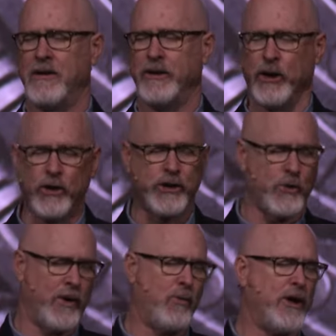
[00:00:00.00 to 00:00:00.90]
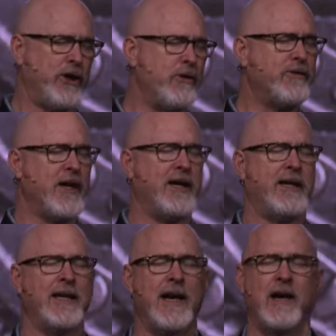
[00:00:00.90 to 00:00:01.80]
your story, what you've done
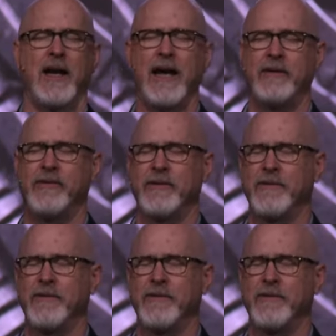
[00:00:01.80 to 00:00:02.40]
in our life,